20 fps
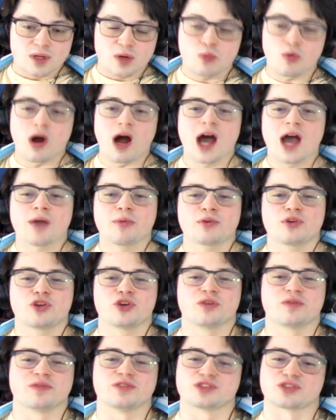Why would you
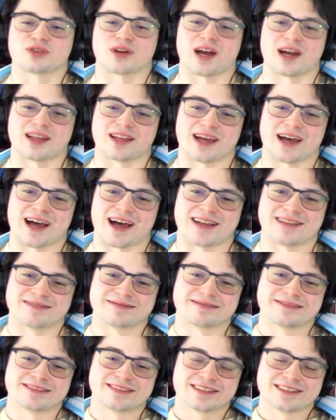even try that?
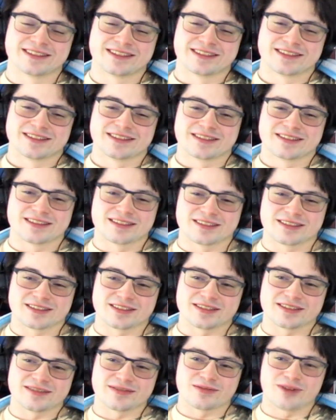
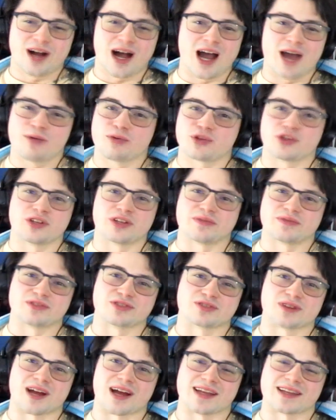Why would you even
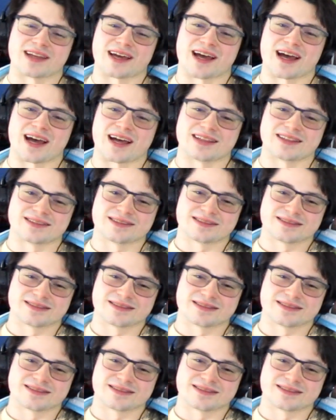try that?